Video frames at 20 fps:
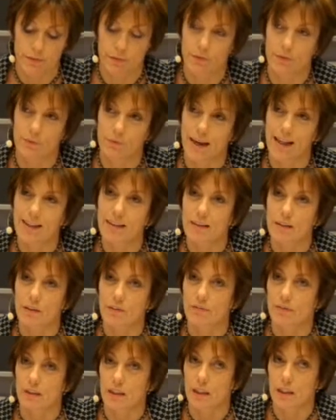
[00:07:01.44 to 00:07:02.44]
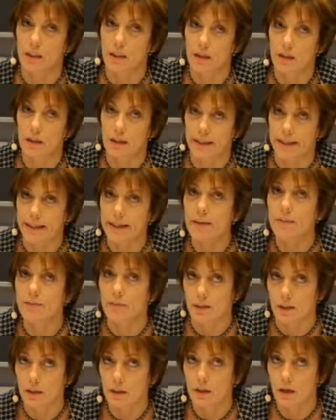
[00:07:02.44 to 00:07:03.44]
relatively
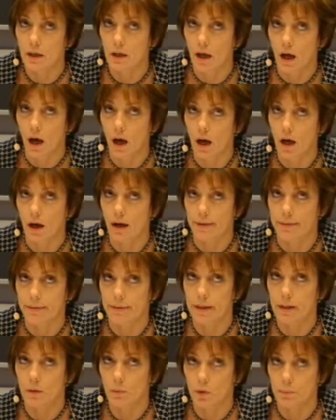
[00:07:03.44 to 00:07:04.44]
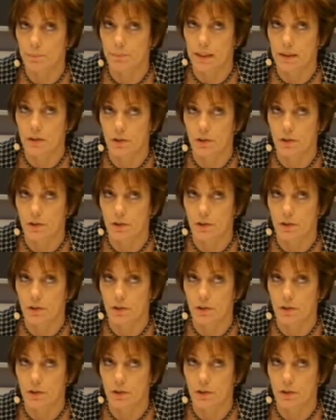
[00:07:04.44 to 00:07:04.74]
easy. I think it would be